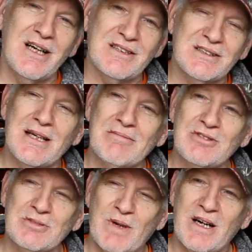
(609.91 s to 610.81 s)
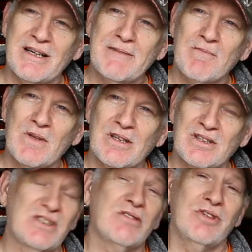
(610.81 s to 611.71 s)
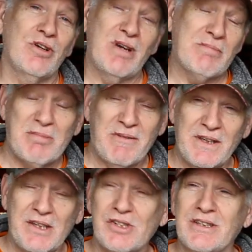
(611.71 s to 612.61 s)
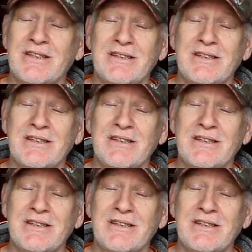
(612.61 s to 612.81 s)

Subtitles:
as time goes by, because I don't know when it might be finished.